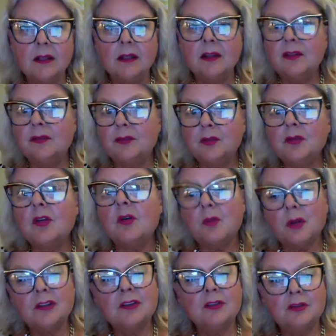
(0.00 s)
If you don't
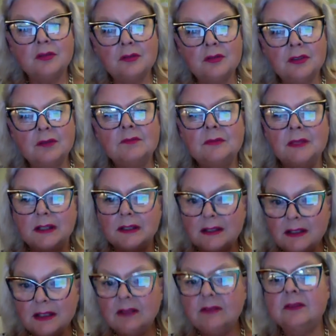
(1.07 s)
want to do them,
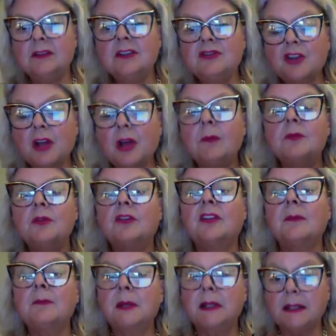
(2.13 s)
give the job to
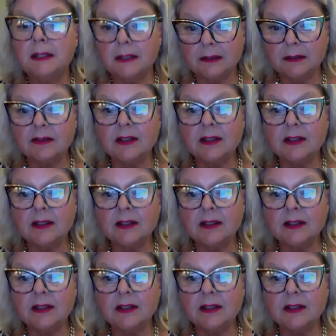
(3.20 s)
somebody else,